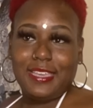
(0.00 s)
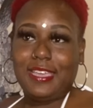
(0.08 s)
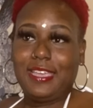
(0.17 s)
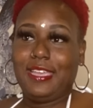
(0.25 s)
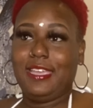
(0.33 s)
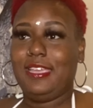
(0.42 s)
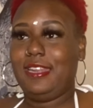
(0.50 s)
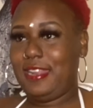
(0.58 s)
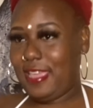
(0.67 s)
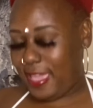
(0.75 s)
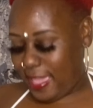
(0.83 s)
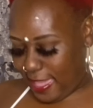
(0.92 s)
And
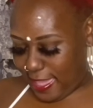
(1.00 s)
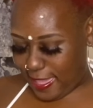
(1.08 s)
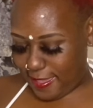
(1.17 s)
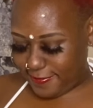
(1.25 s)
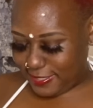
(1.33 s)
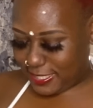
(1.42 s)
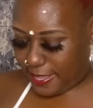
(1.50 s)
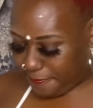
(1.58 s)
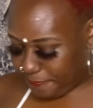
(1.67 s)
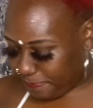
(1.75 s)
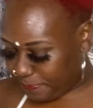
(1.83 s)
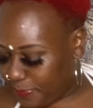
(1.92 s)
it has
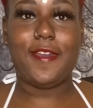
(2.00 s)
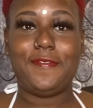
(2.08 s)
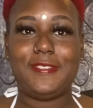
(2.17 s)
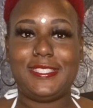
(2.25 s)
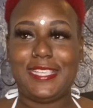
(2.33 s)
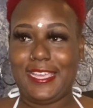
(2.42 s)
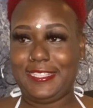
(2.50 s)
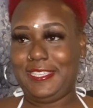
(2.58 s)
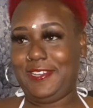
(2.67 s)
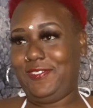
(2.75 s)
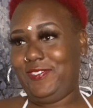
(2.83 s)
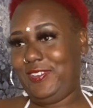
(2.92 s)

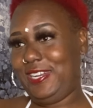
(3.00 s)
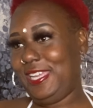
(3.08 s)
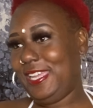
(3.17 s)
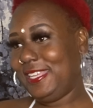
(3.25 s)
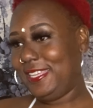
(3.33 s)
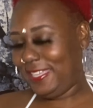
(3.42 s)
Santa on it.